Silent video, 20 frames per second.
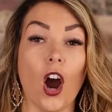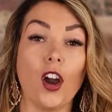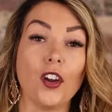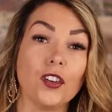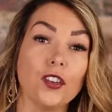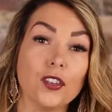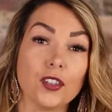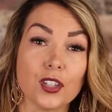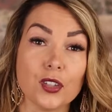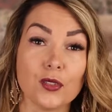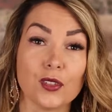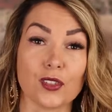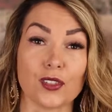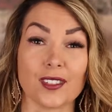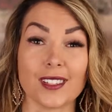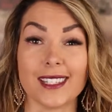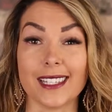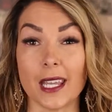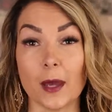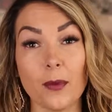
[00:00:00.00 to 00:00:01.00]
Are your
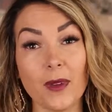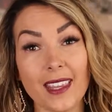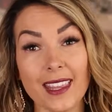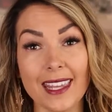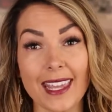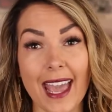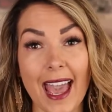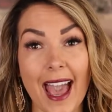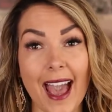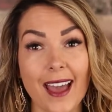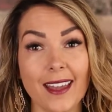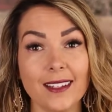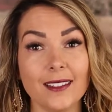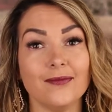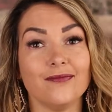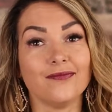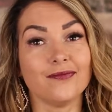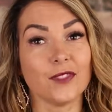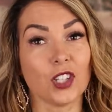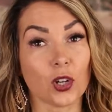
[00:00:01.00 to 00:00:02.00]
users skipping the ad?
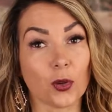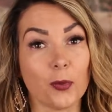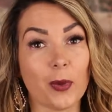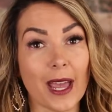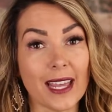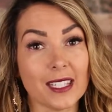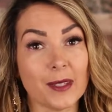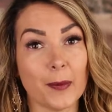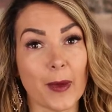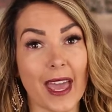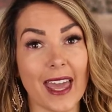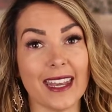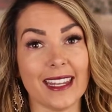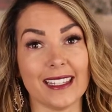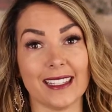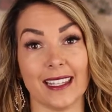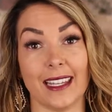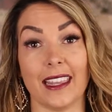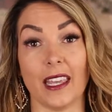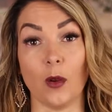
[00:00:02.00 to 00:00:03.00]
Your best bet
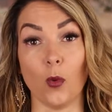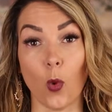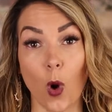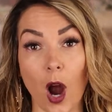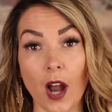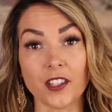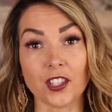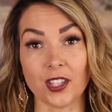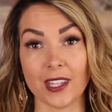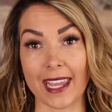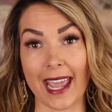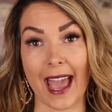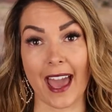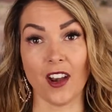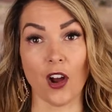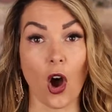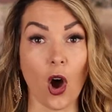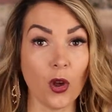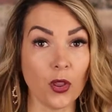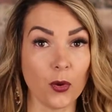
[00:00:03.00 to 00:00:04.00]
is that they watch the
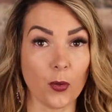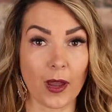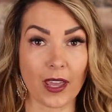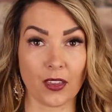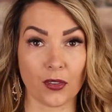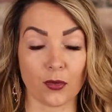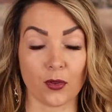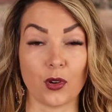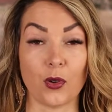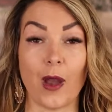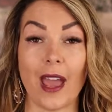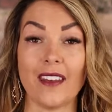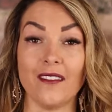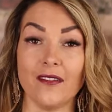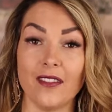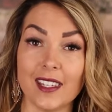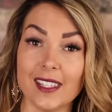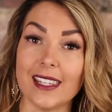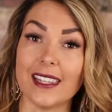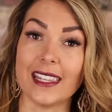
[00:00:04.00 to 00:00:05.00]
ad all the way through
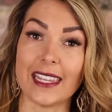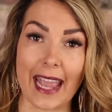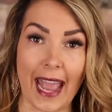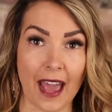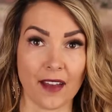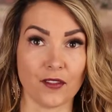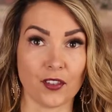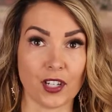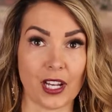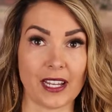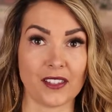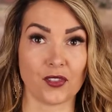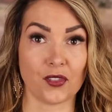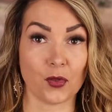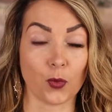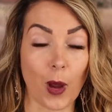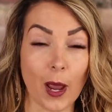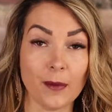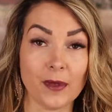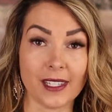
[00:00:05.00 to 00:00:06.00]
and visit the
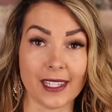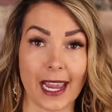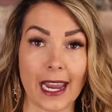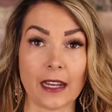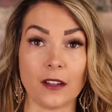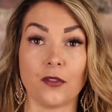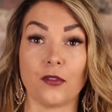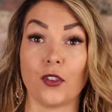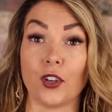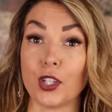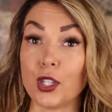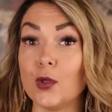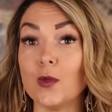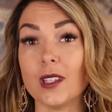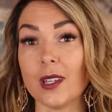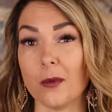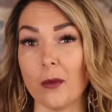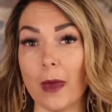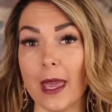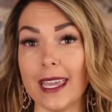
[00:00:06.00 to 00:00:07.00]
advertiser's website for you
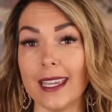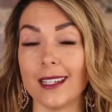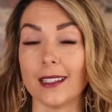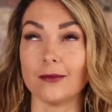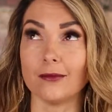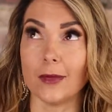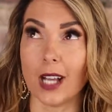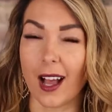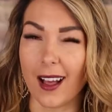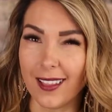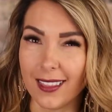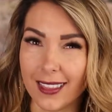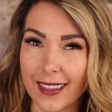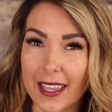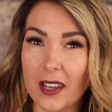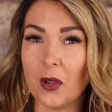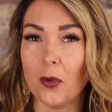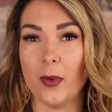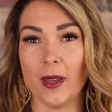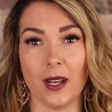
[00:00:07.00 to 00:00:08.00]
to make a
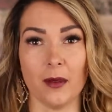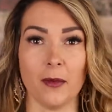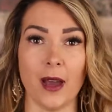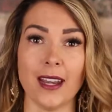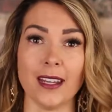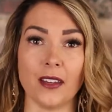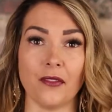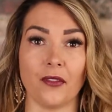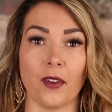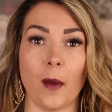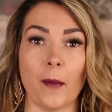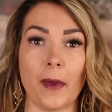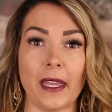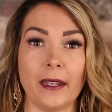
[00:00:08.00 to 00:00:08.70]
little bit of money from